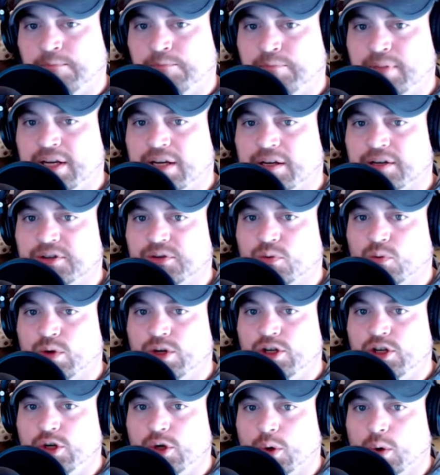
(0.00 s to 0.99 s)
Because
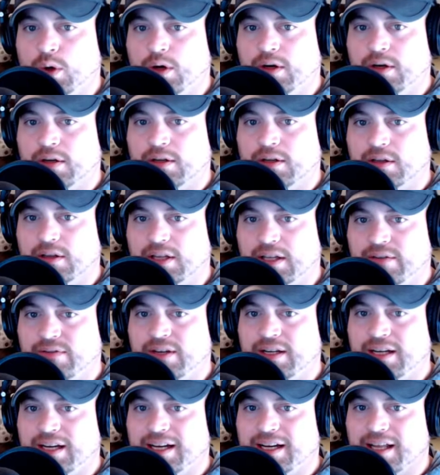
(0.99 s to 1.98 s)
when you're
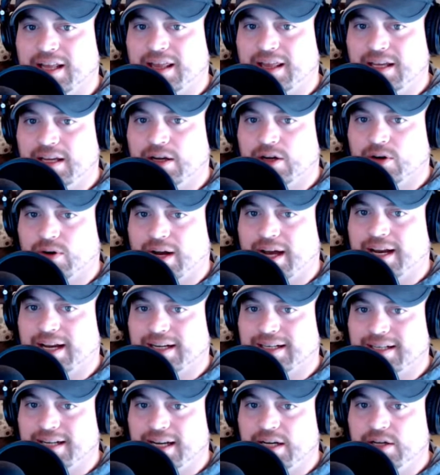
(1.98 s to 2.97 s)
living in a
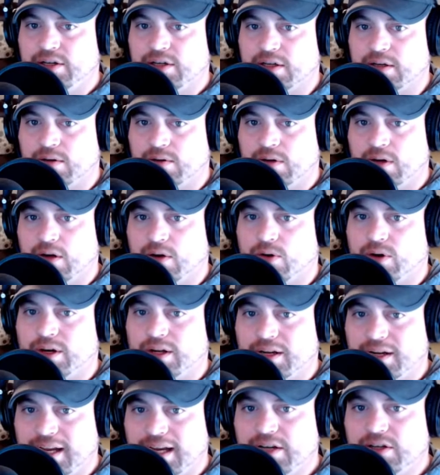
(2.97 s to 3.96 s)
theocratic nation, or in
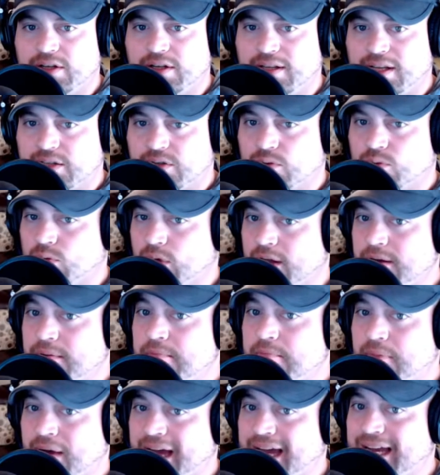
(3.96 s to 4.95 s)
a nation that's
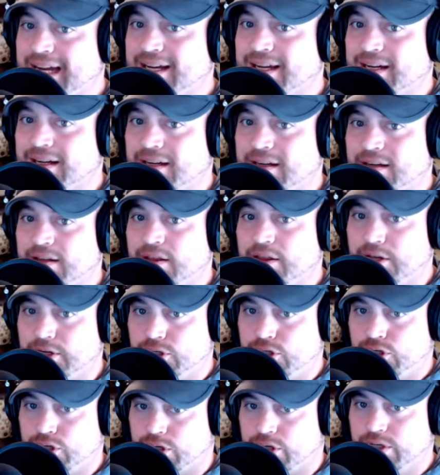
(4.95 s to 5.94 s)
run by the
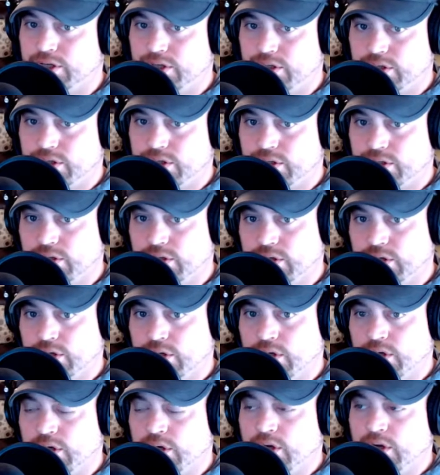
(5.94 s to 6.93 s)
church,
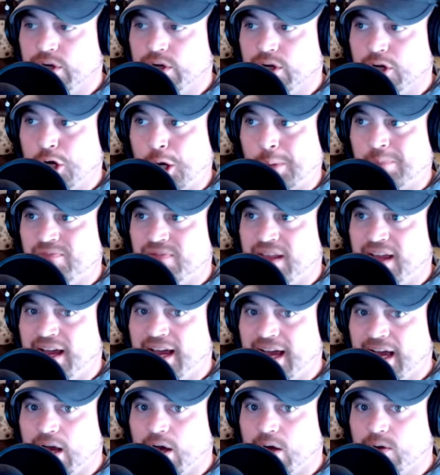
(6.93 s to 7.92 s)

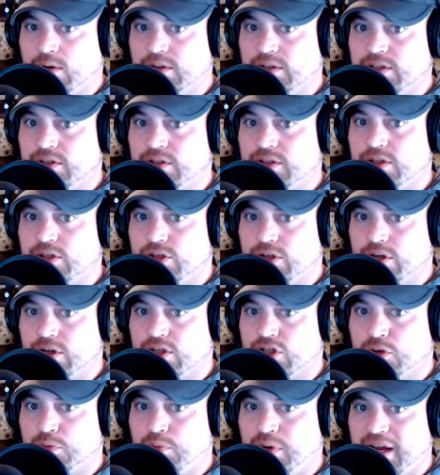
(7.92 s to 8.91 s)
how does the
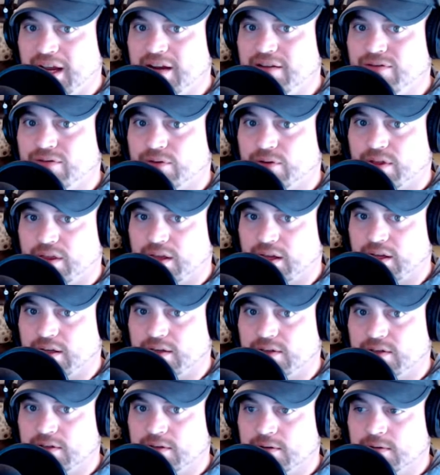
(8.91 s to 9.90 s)
church pay for
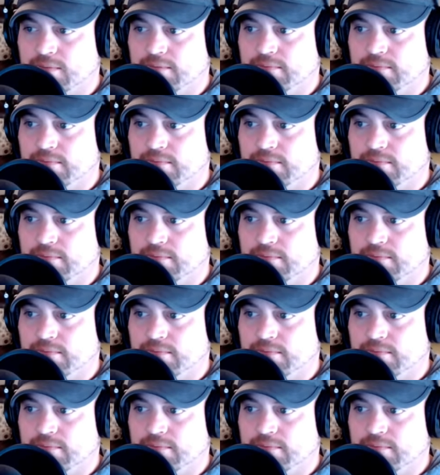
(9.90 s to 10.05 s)
things?